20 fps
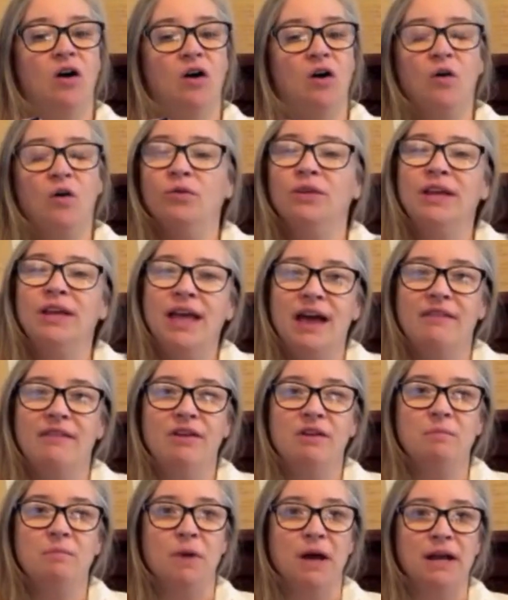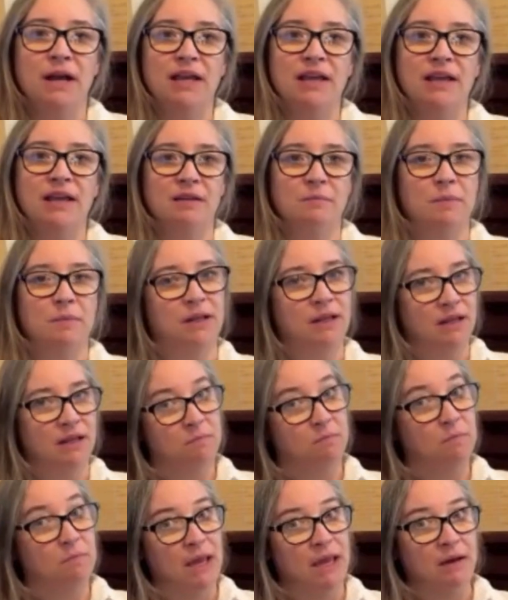only having money in my
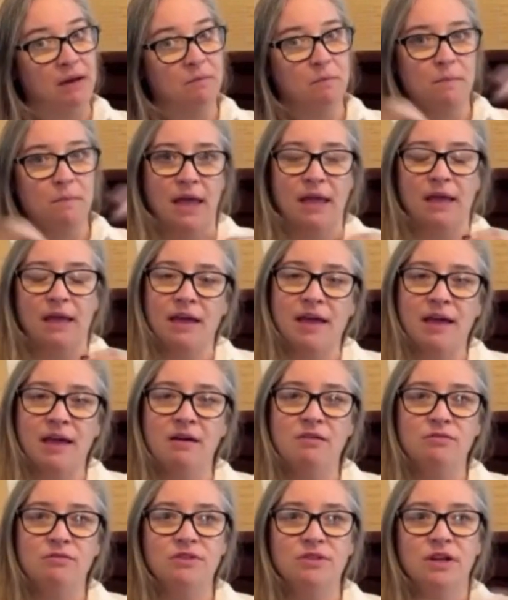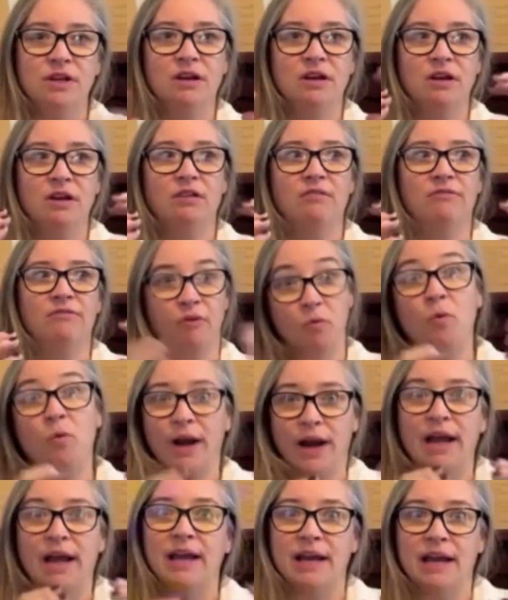like main bank account for what
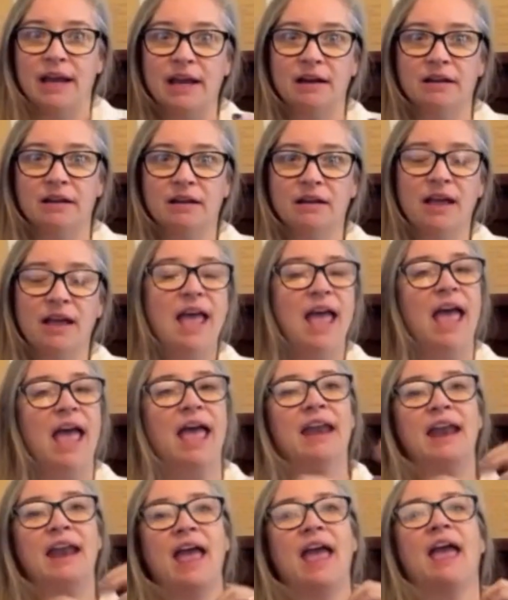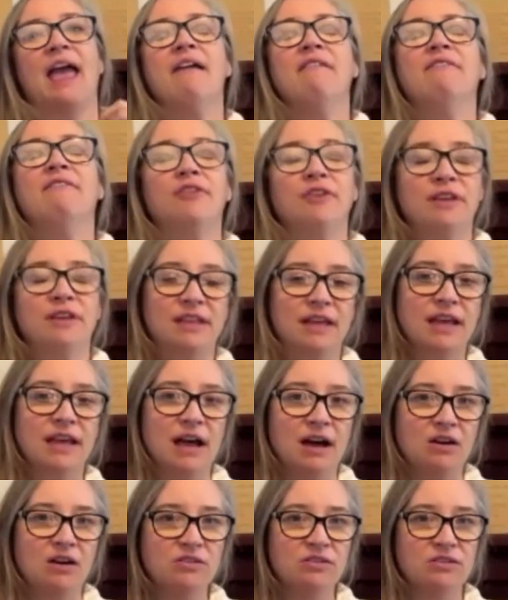I need. And everything
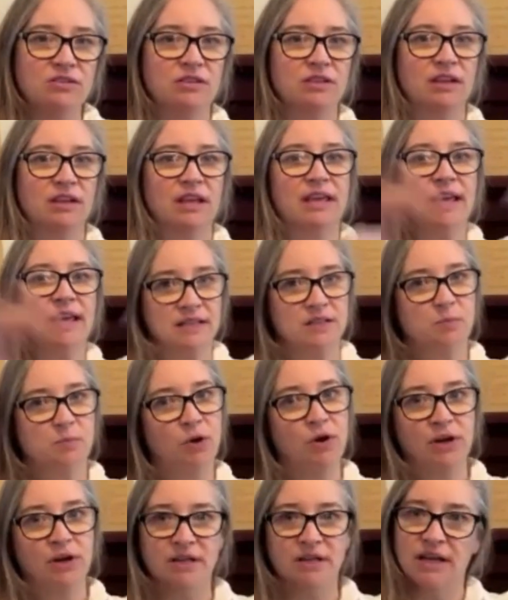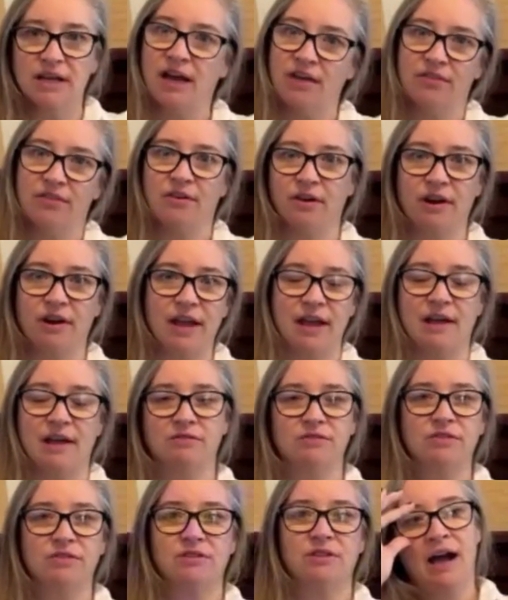else gets put into other
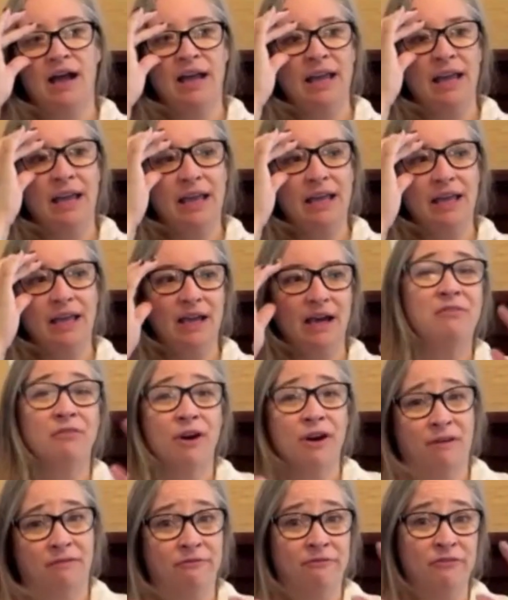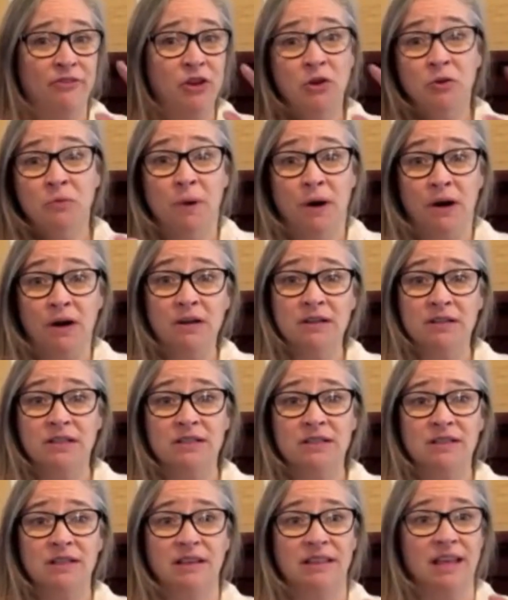accounts. I have read a few
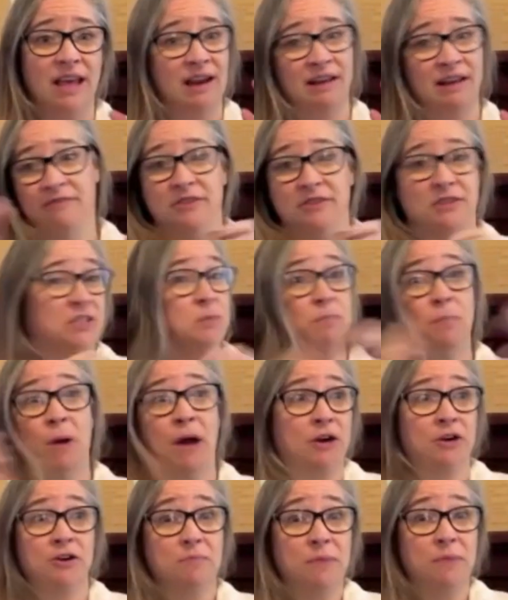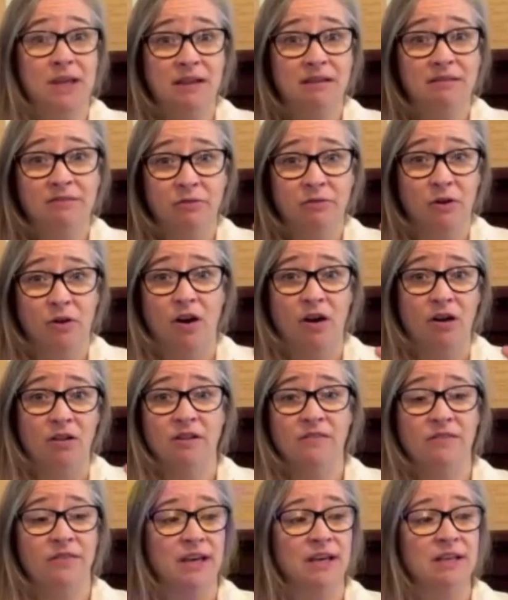books that have inspired me for all
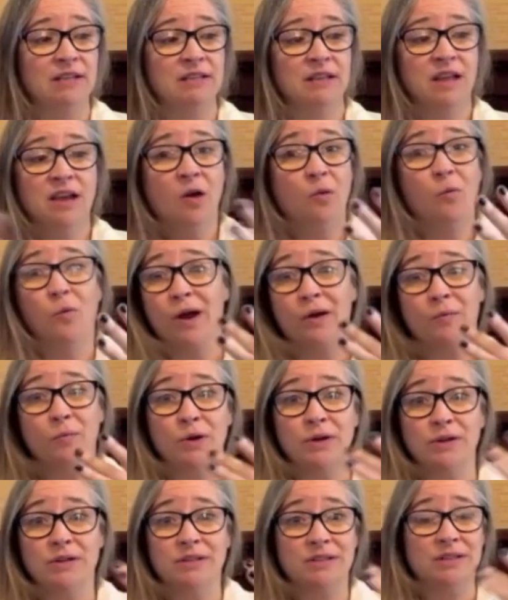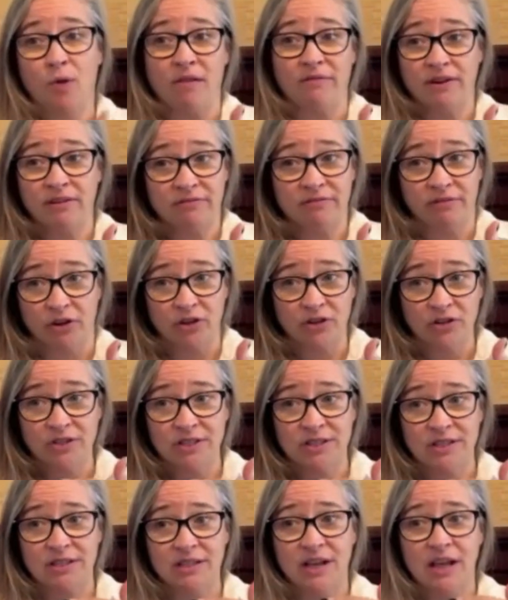of this. One was Profit
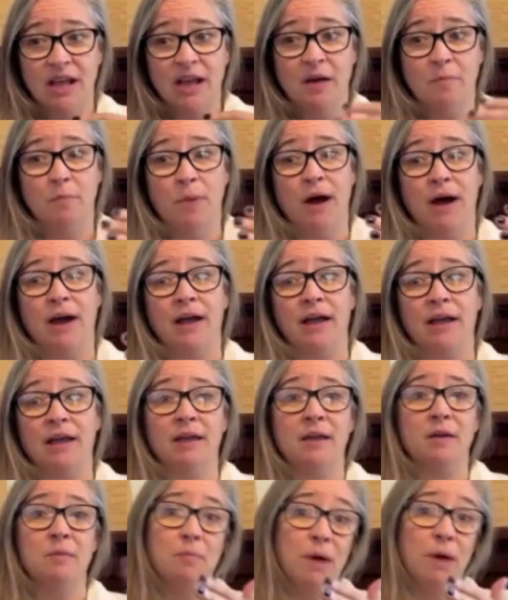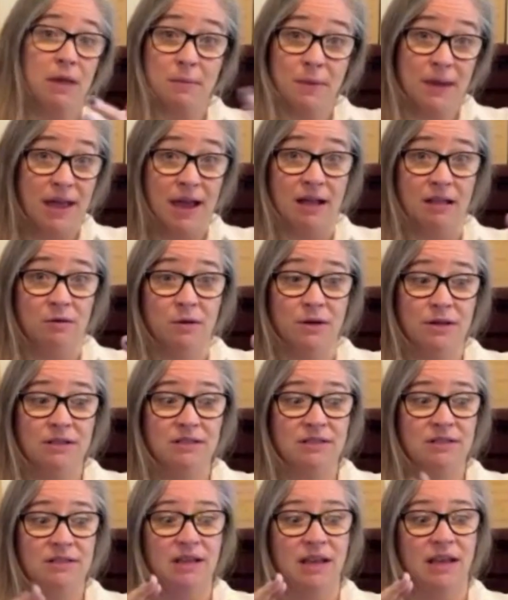First by
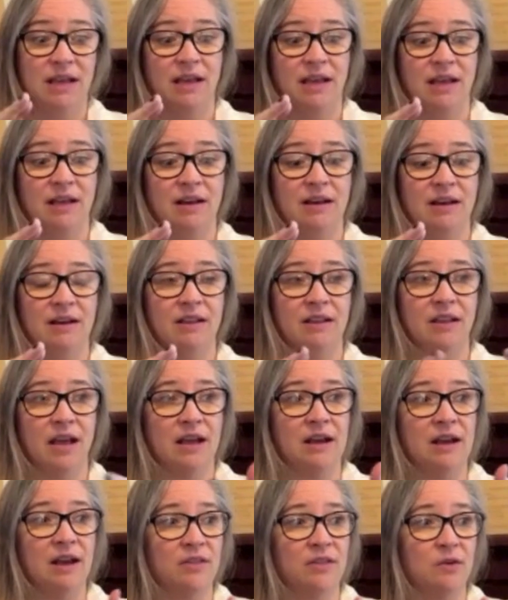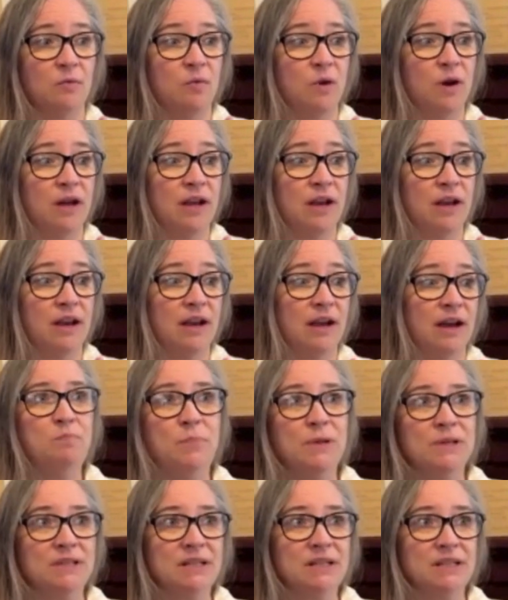Michalowicz, and another one,
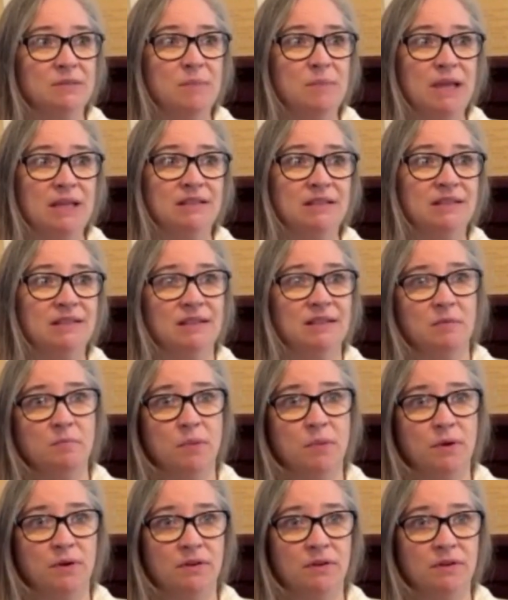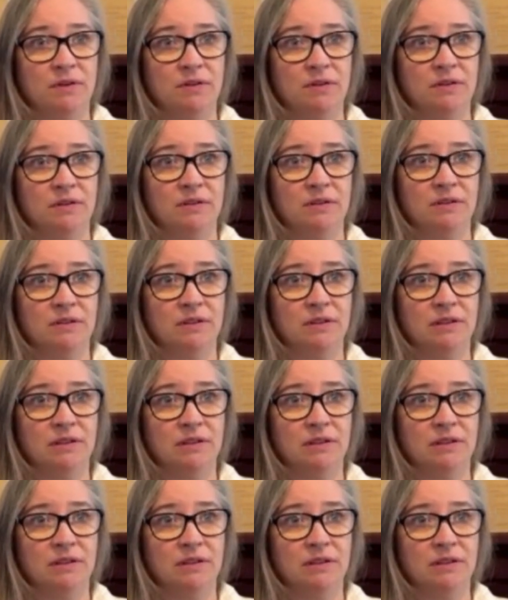Business Made Simple.